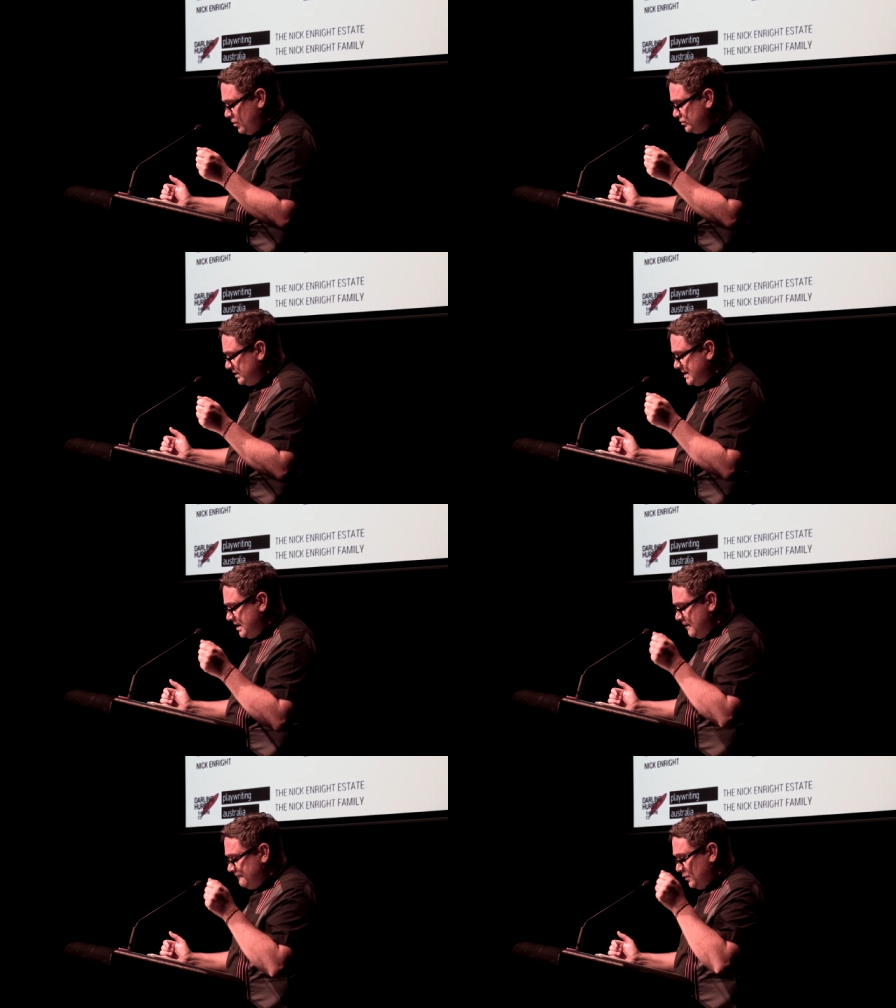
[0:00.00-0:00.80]
only
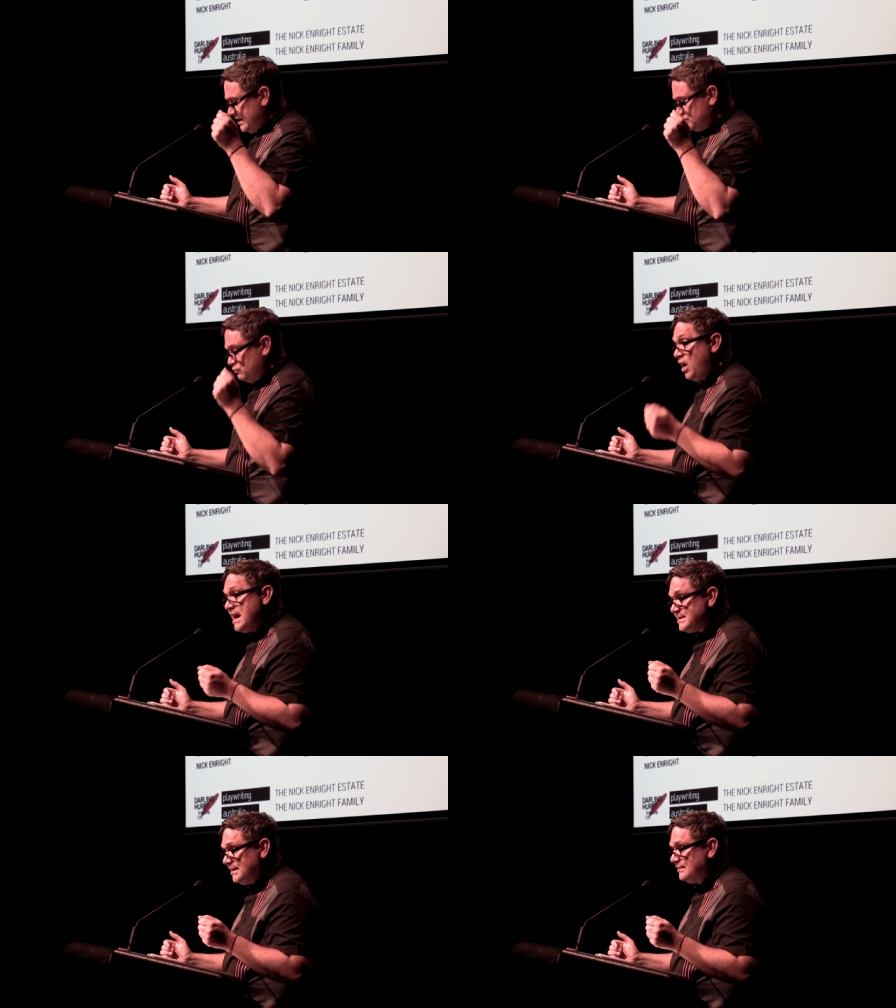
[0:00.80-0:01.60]
for his
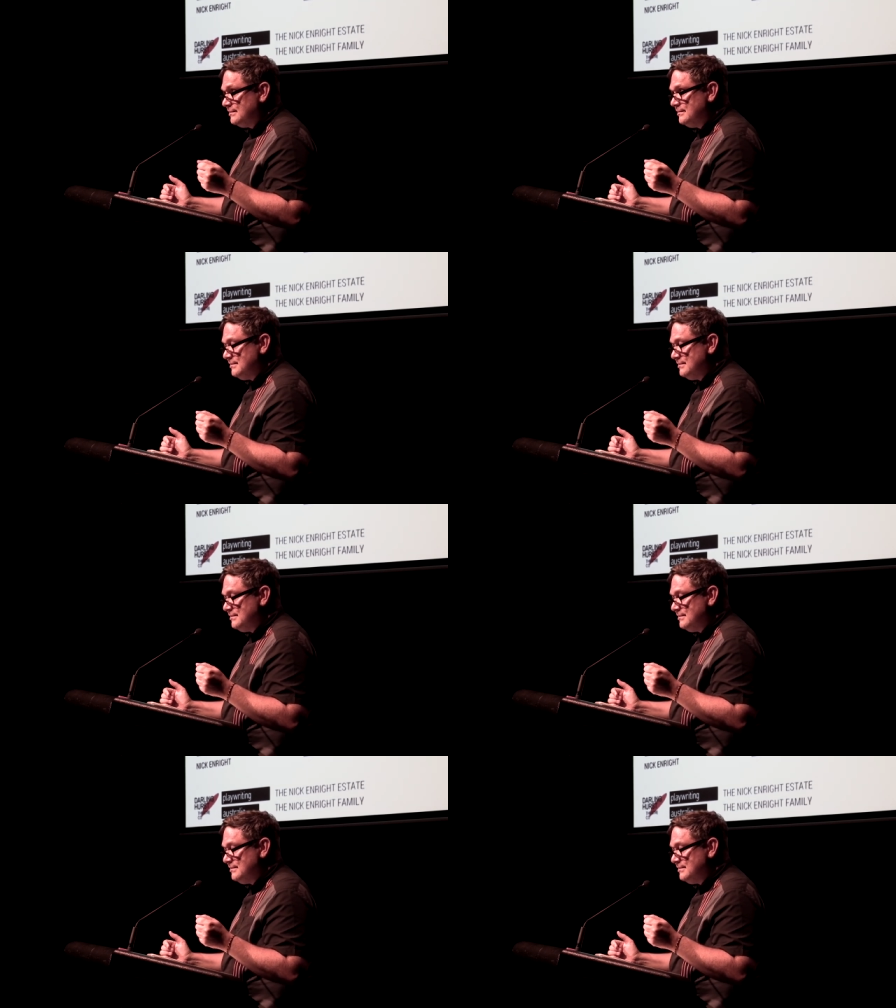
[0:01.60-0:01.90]
writing,